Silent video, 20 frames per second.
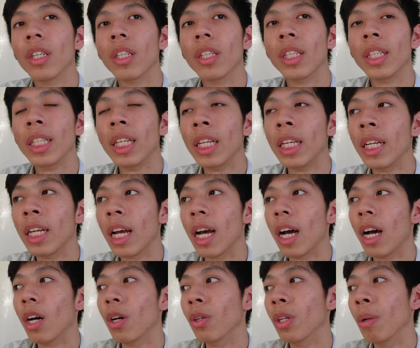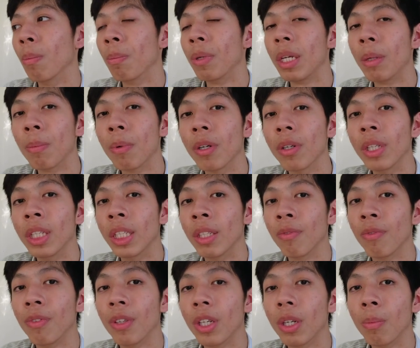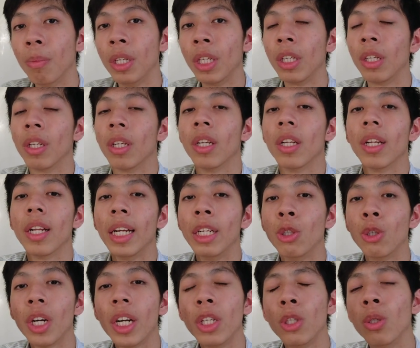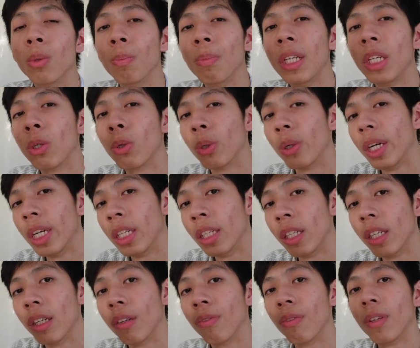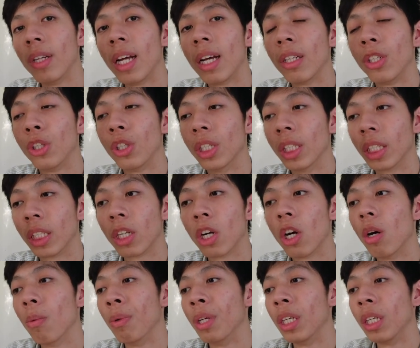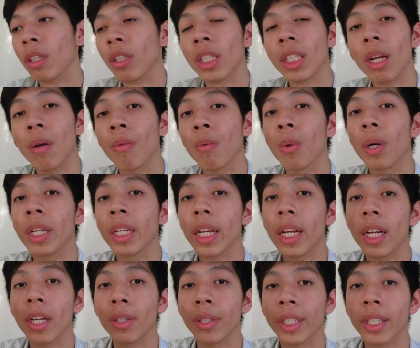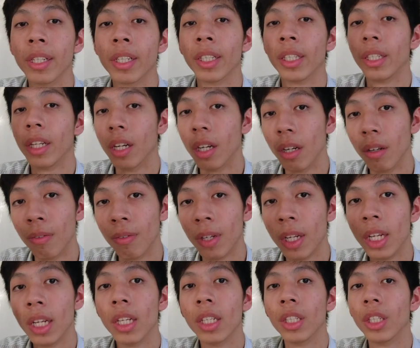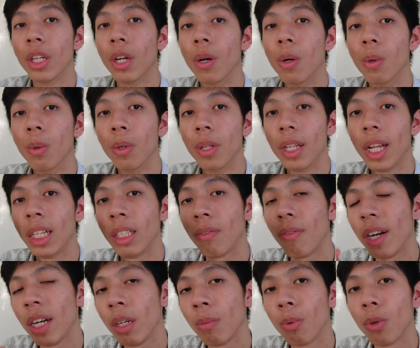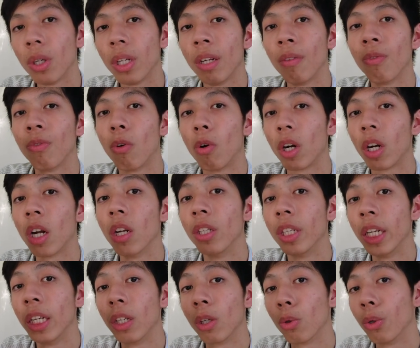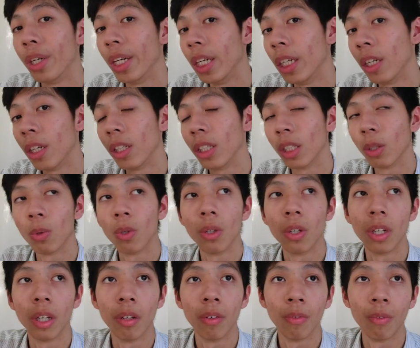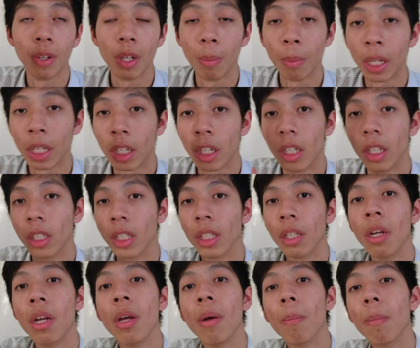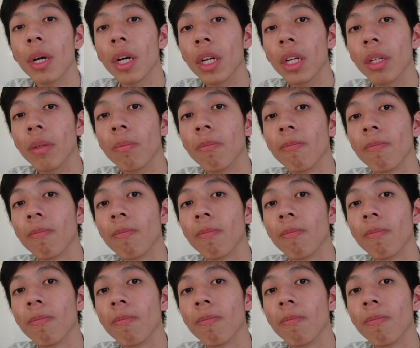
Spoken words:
see how the people is filming. Like try to be creative, not just copying someone else's stuff. So that's very important for content creators or filmmakers. But